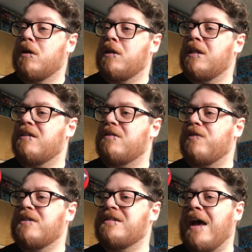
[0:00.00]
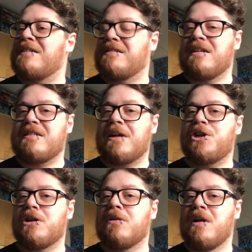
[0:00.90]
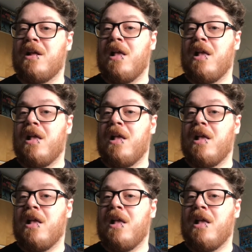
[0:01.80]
I think that's a fantastic statue.